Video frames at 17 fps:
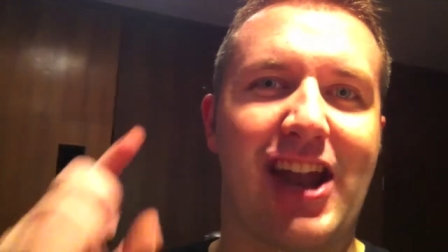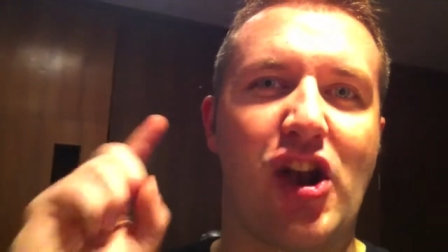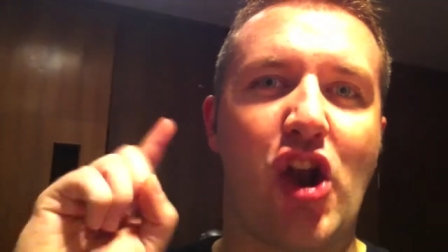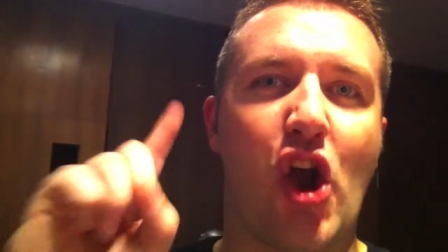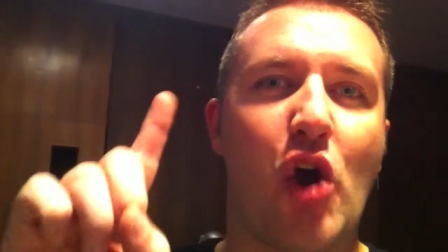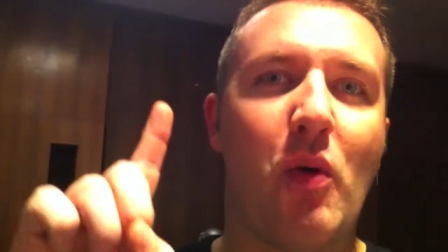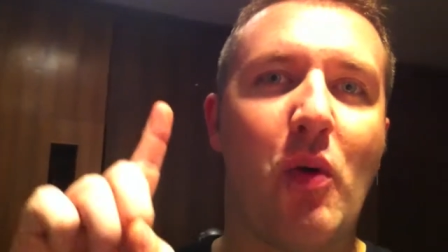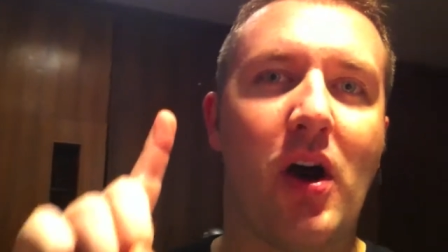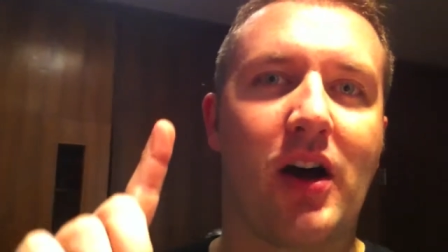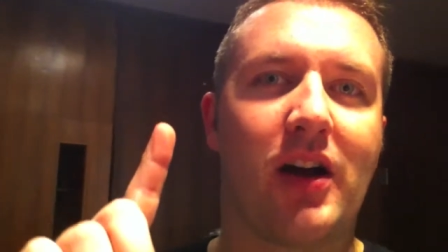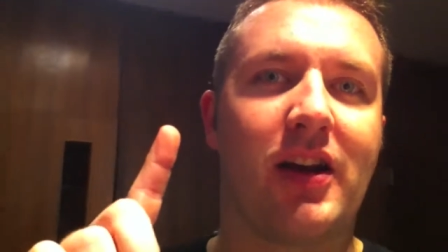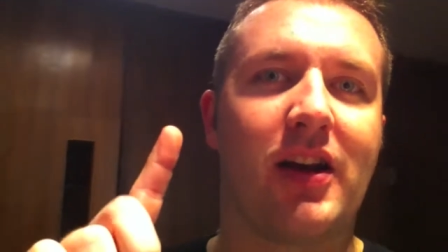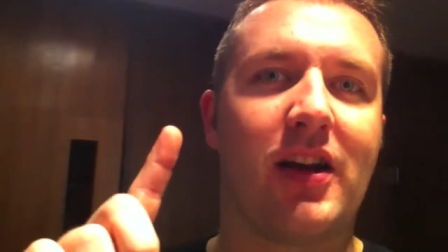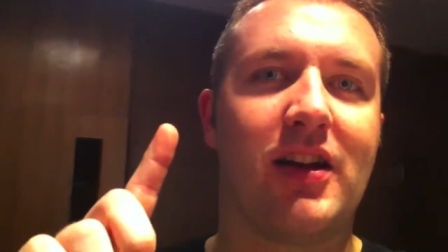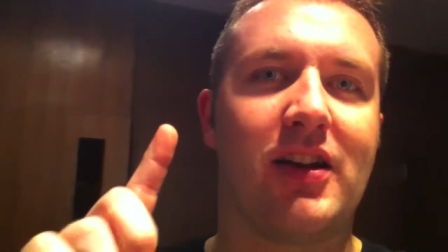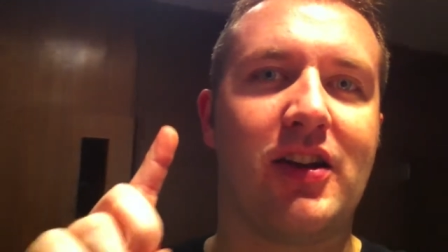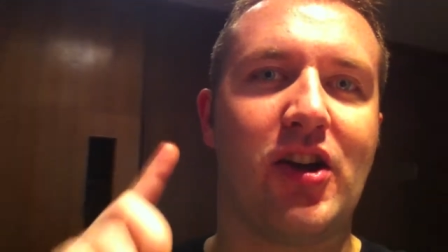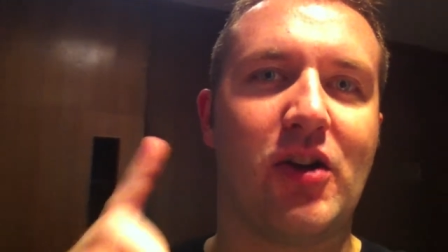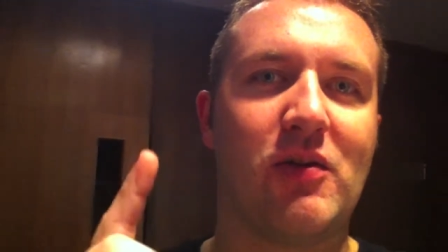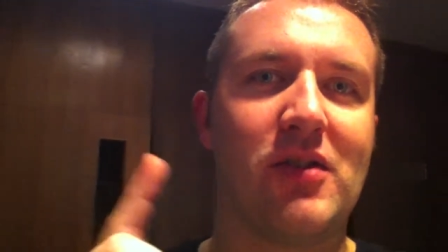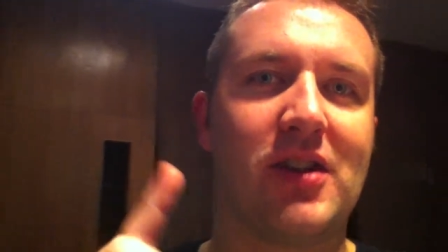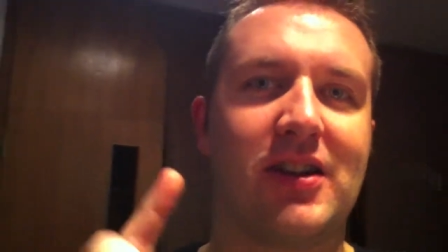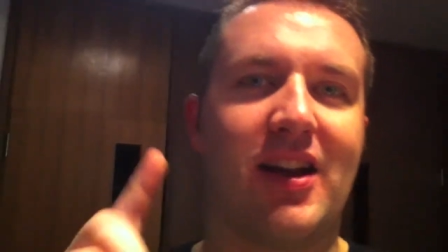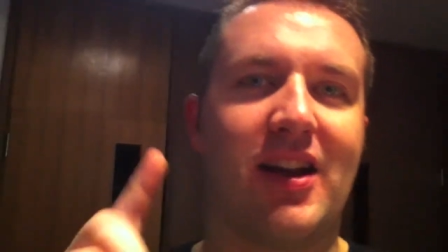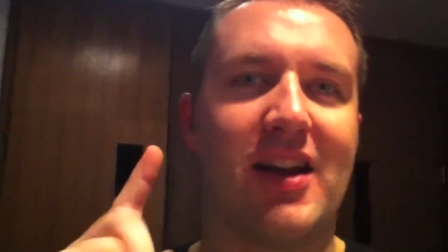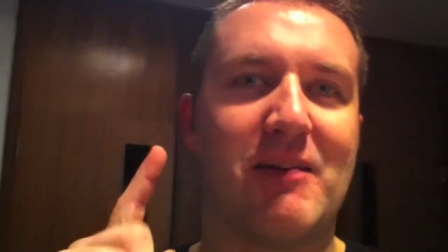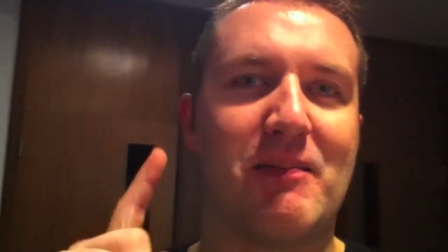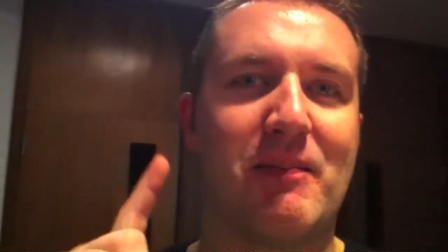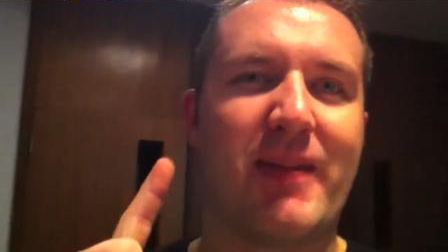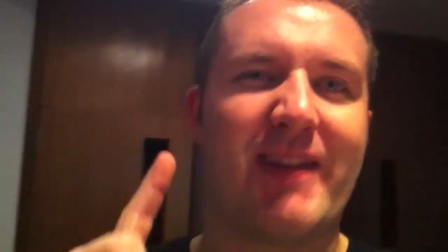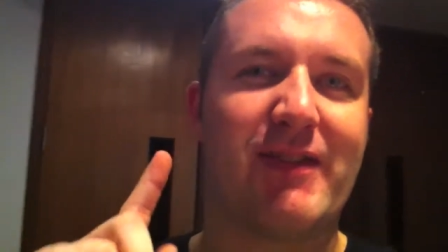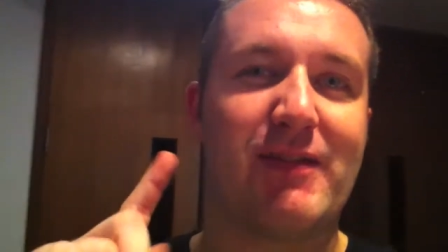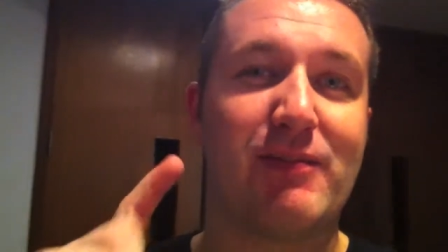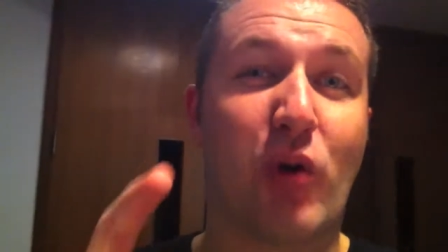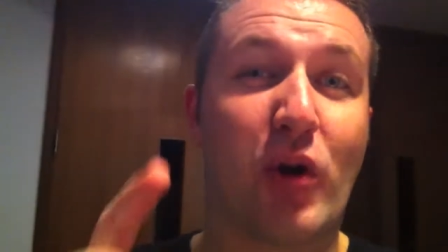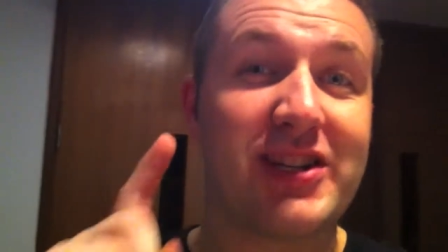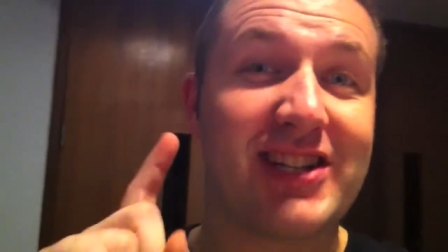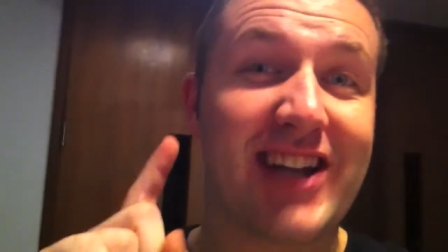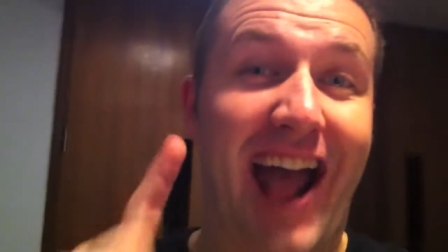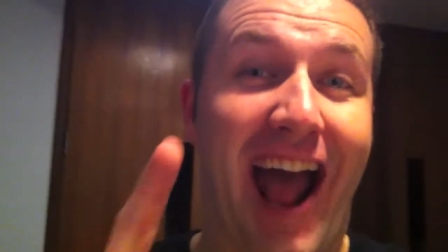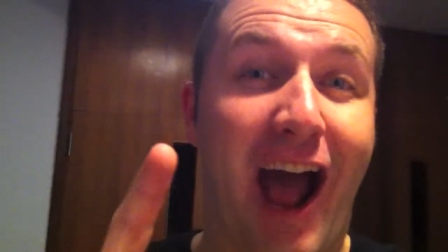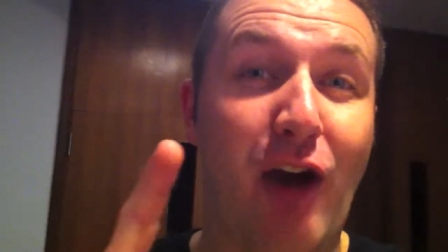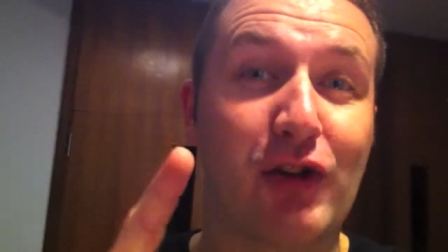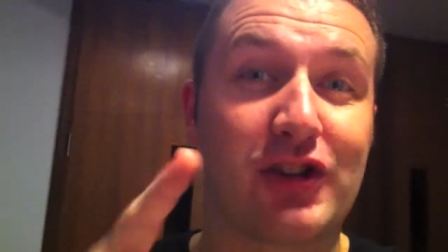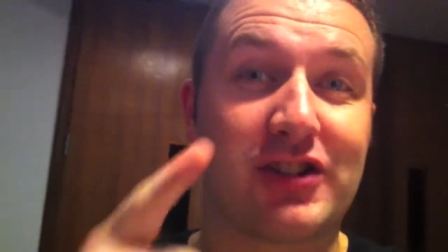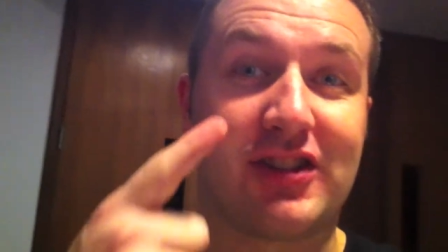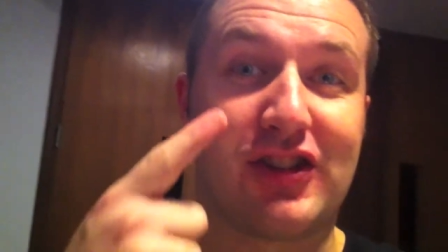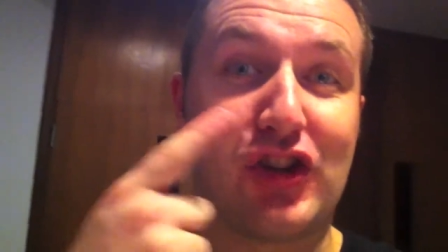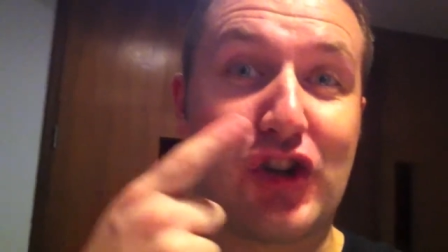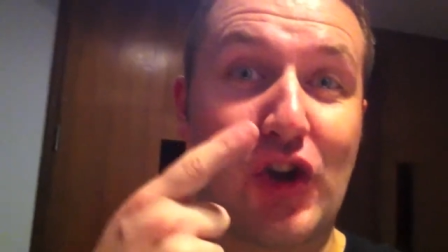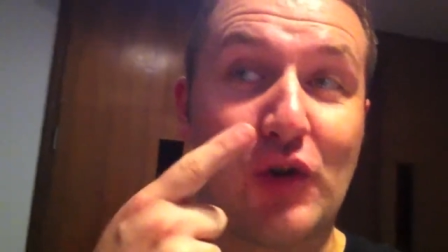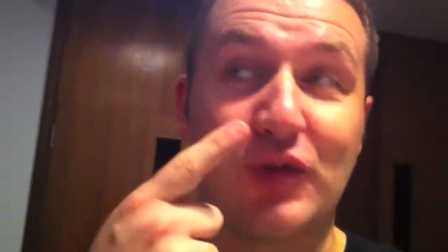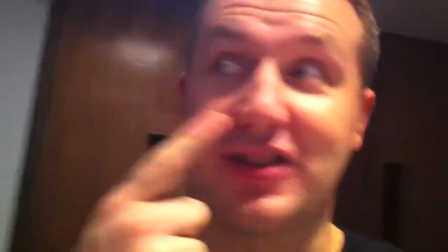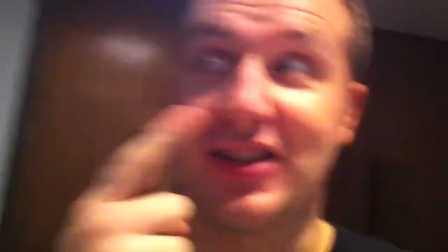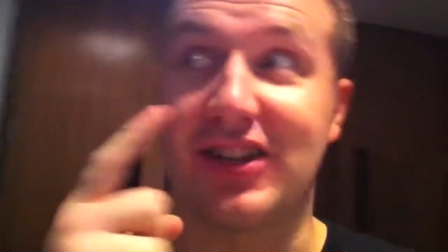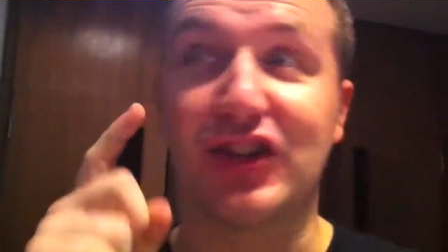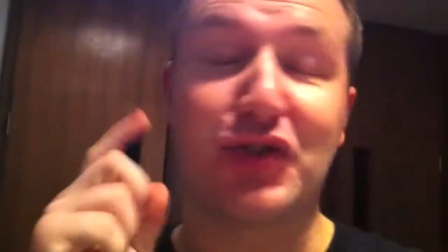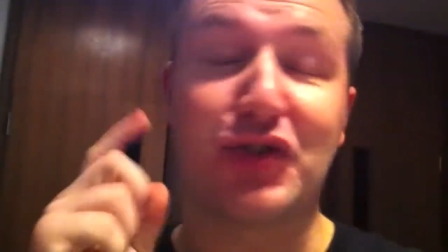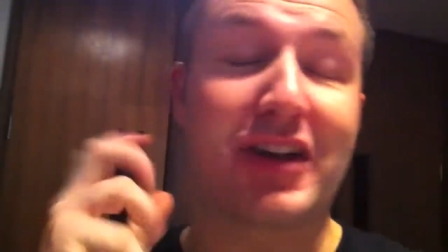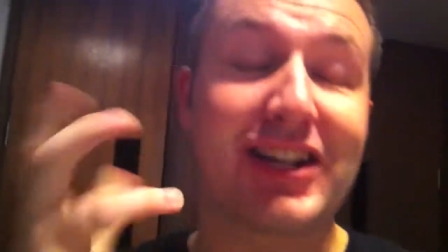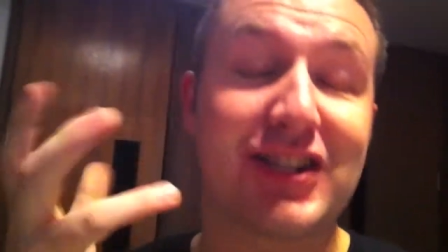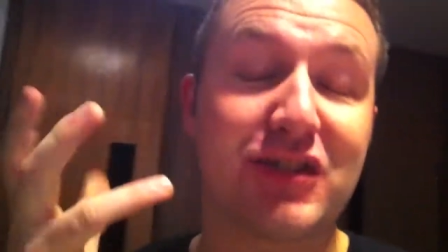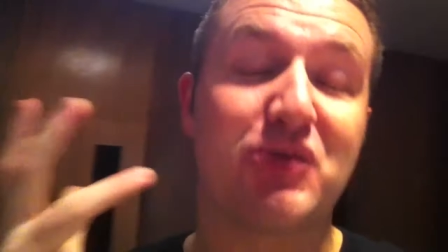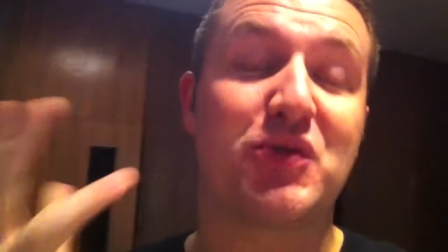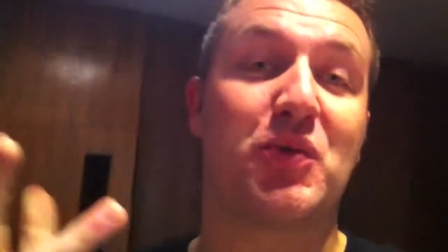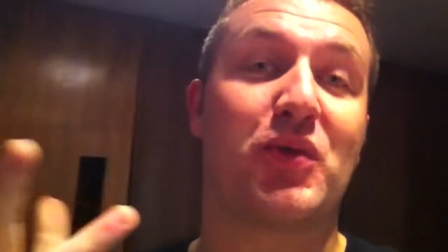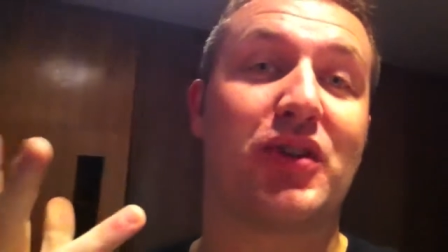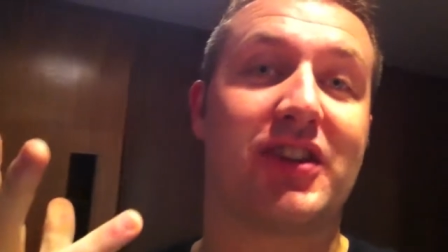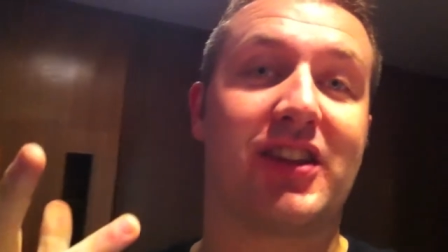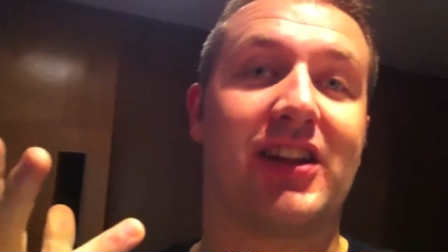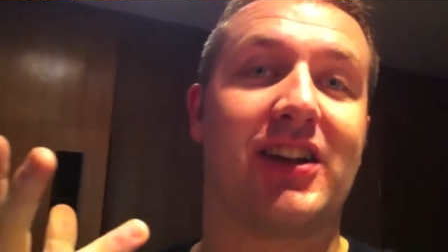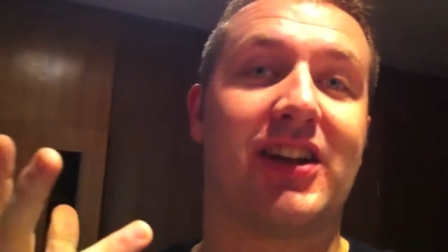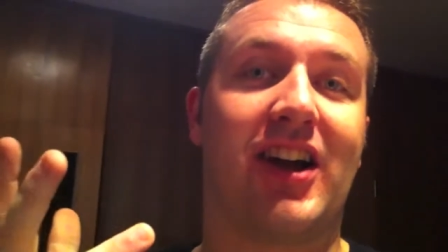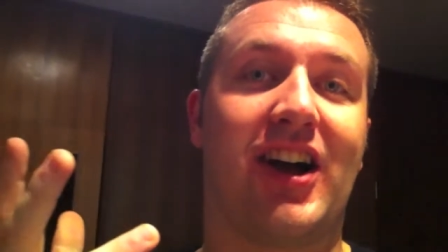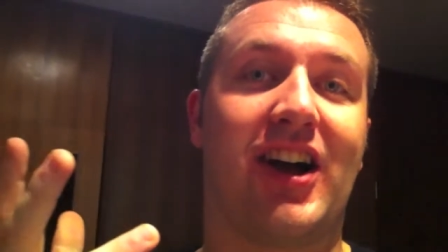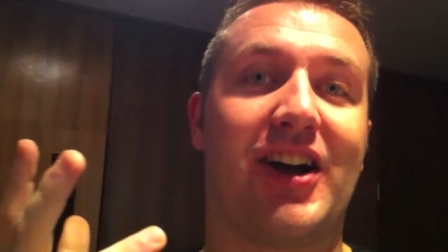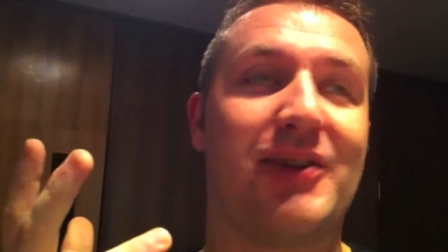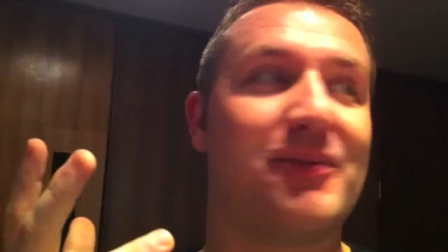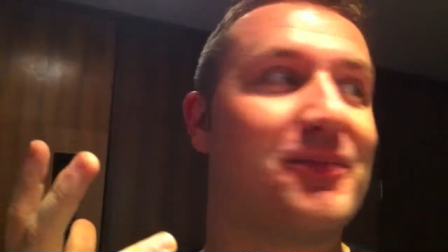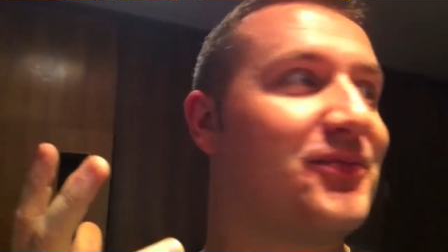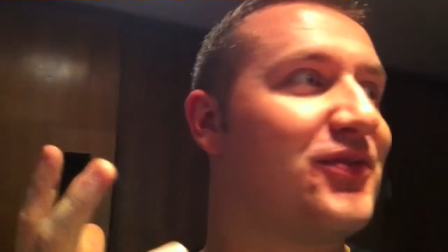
and no one, no one even pointed out the nose thing. So I guess it was Dude, worth it. Dude, I was gonna um,